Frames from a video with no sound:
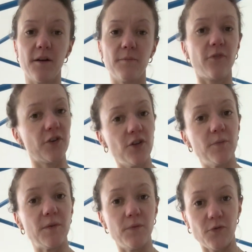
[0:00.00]
for
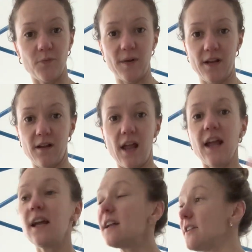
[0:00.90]
human movement
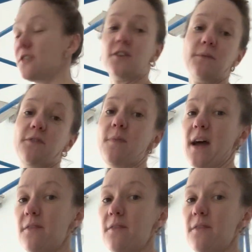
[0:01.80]
and in terms of math,